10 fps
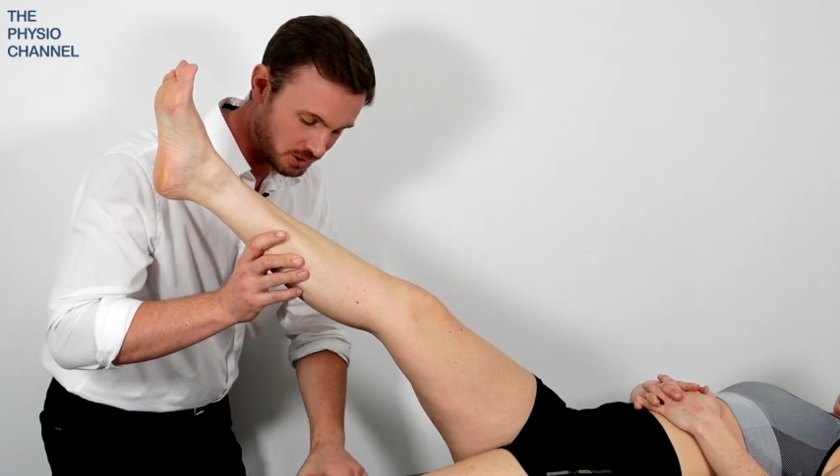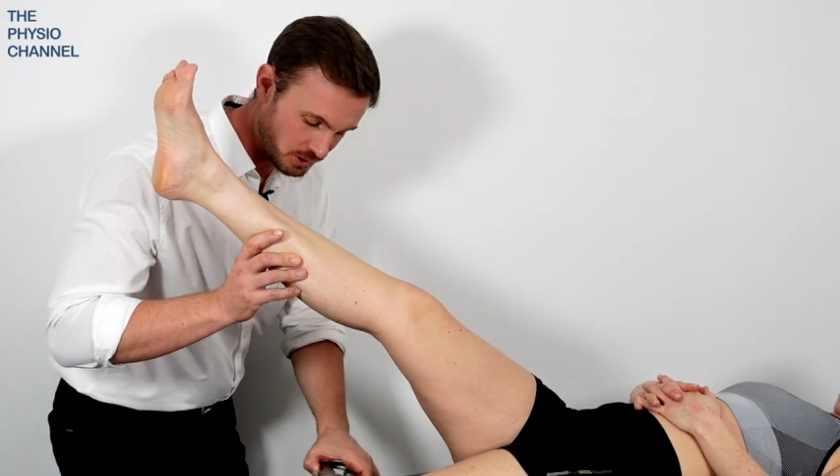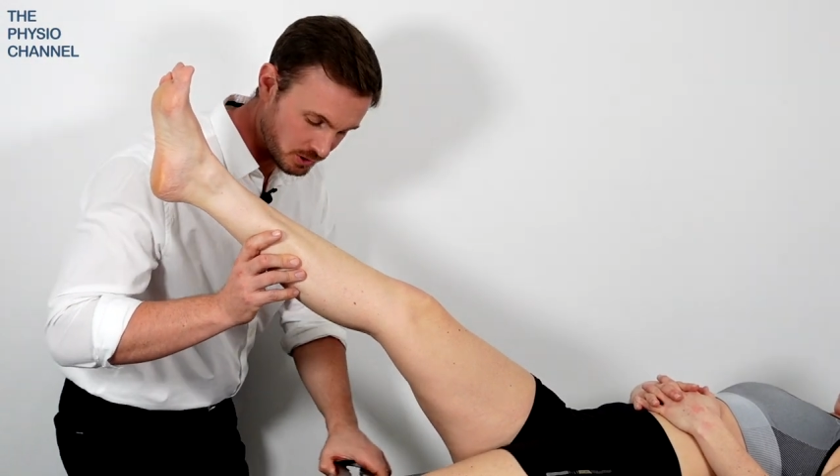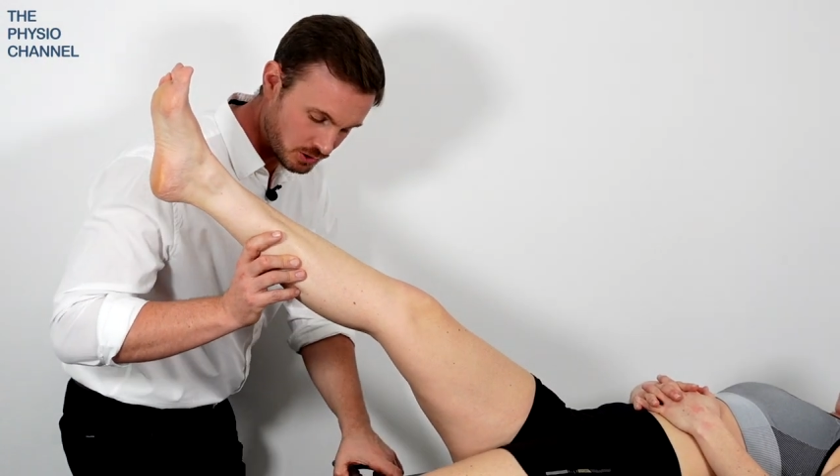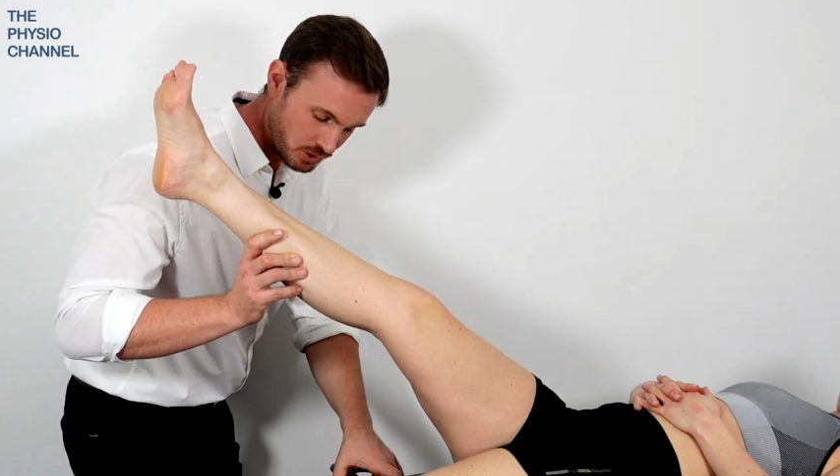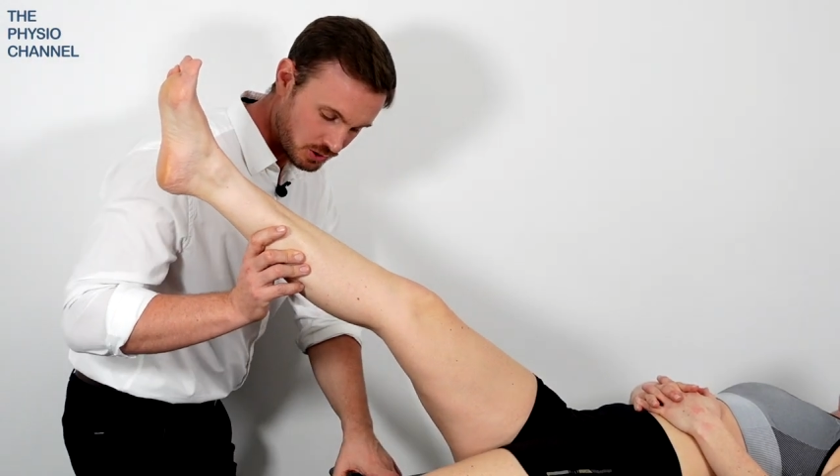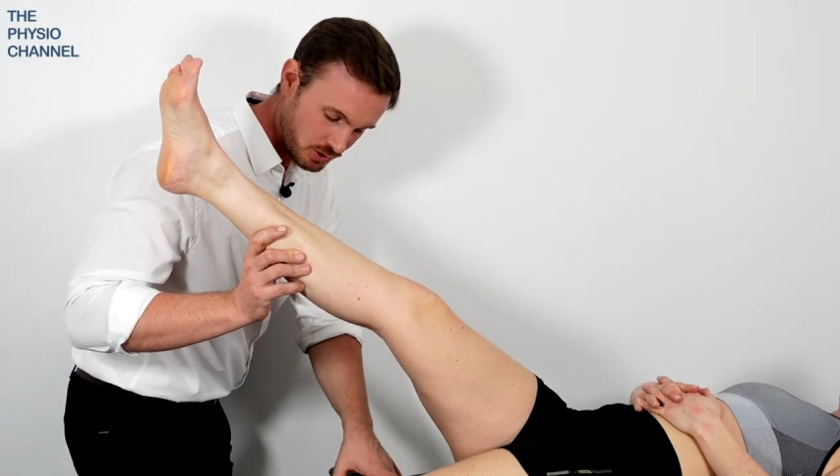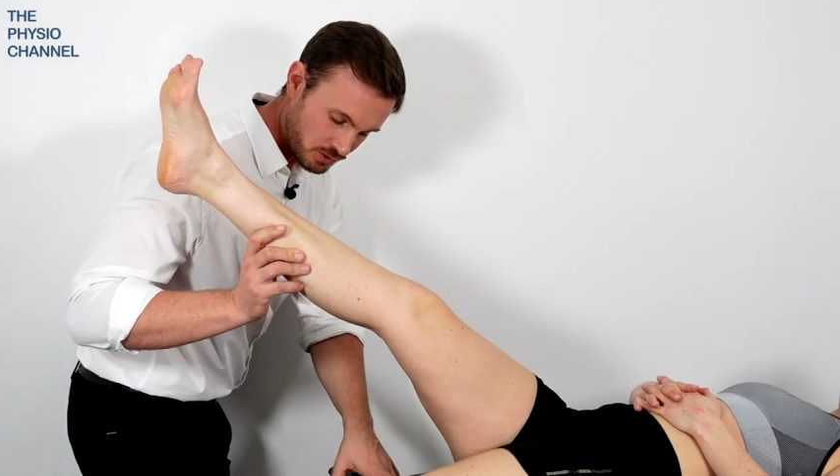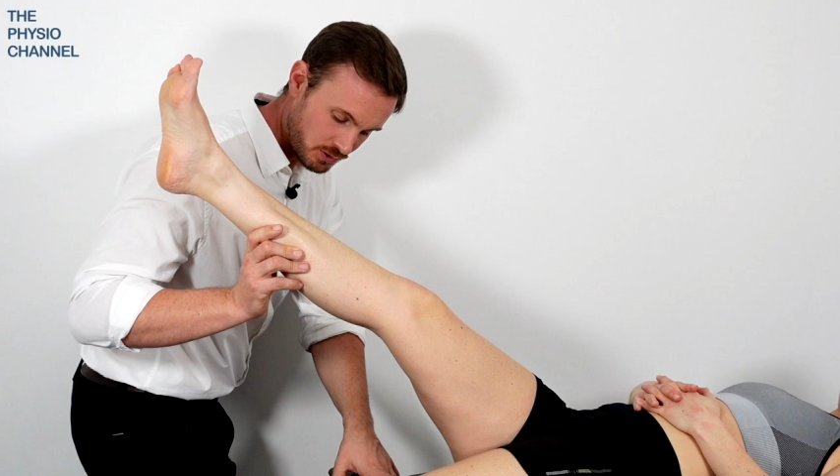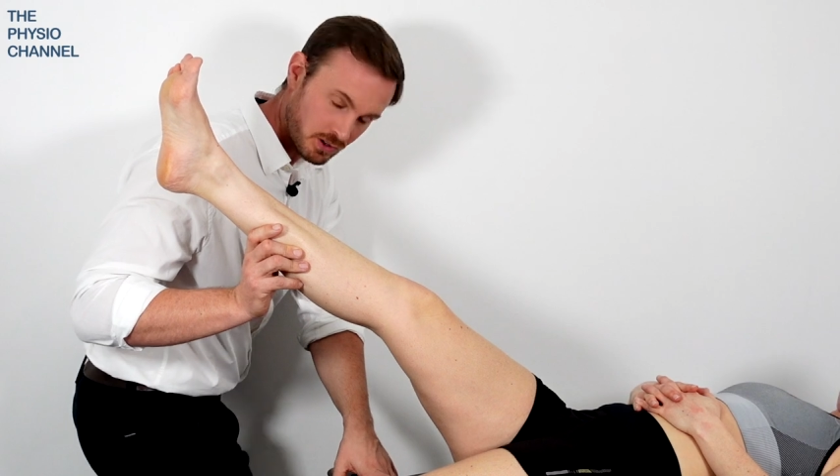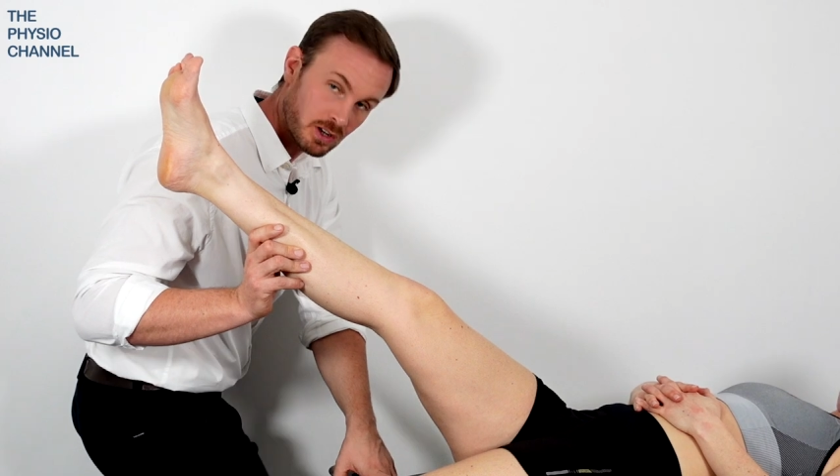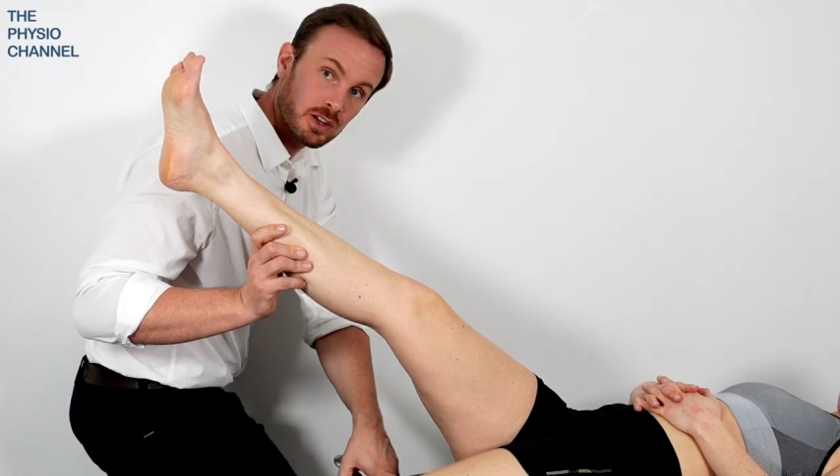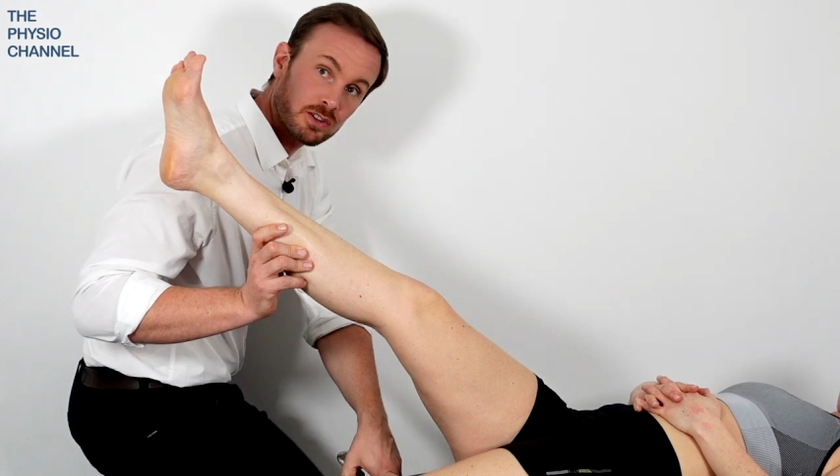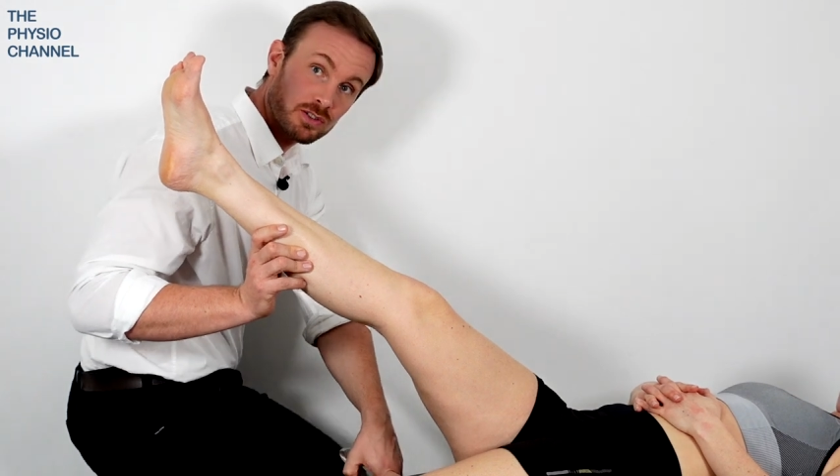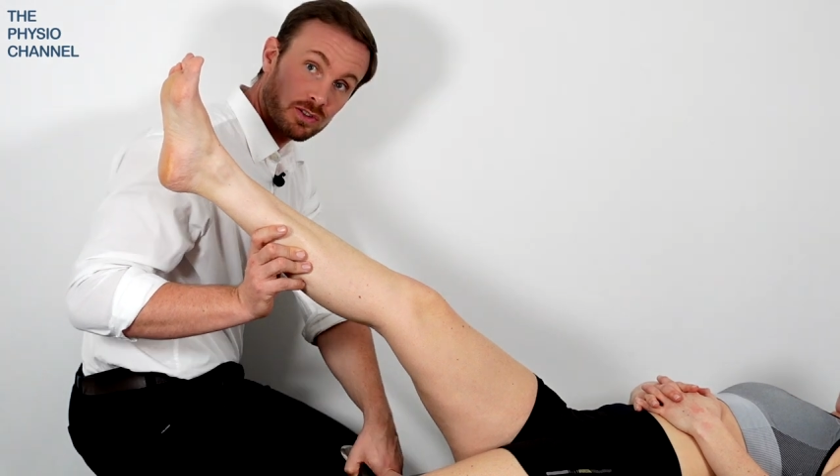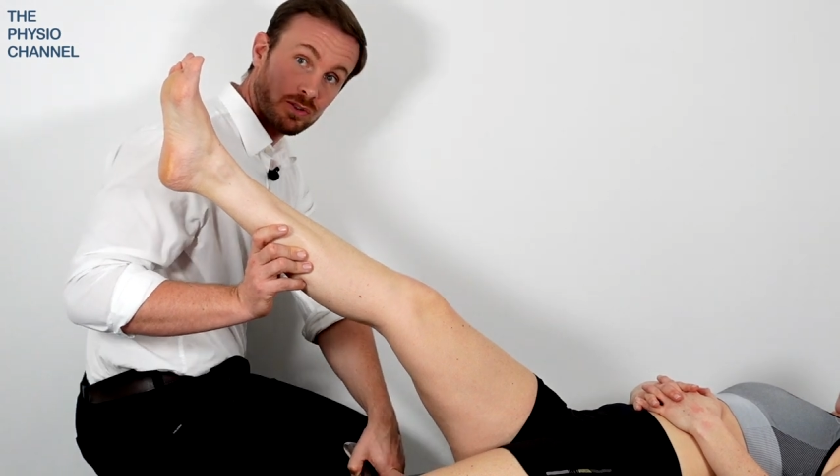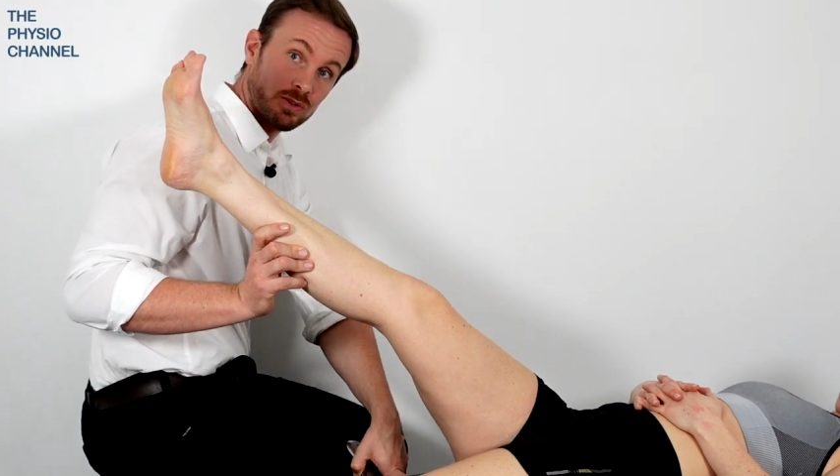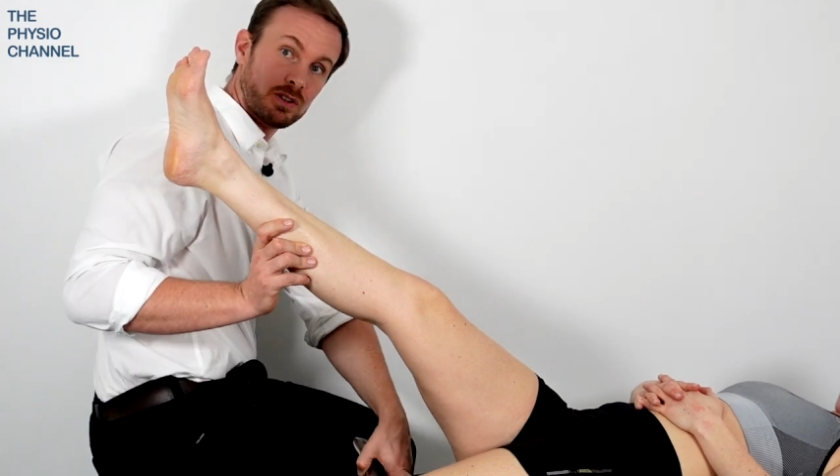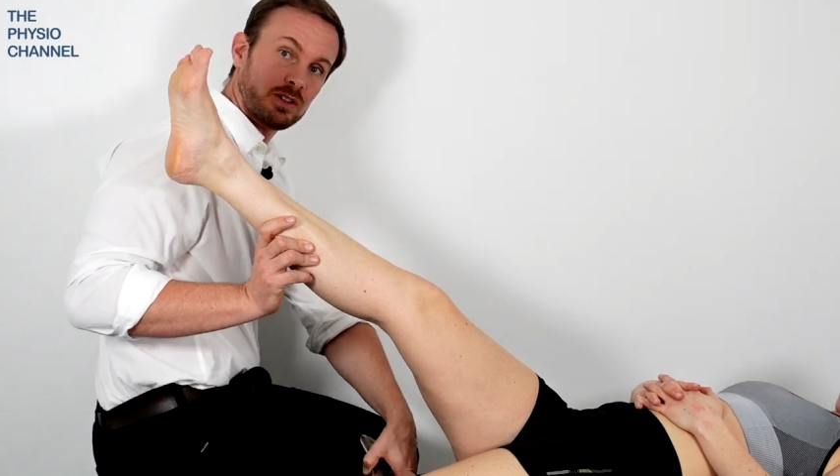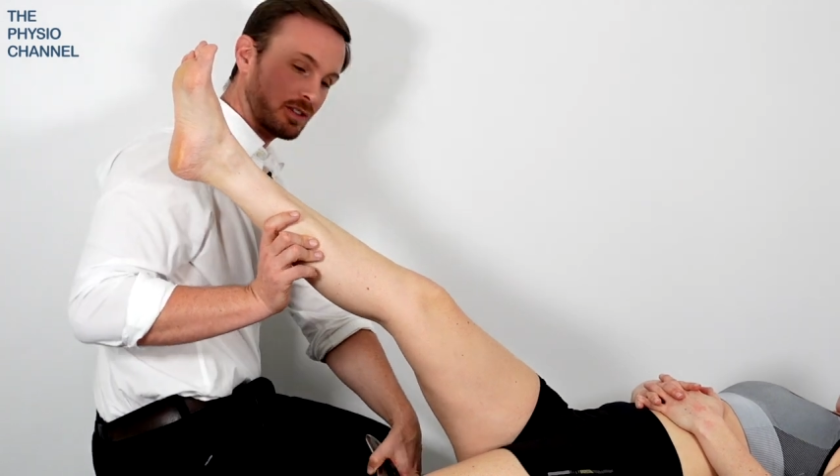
that you can use to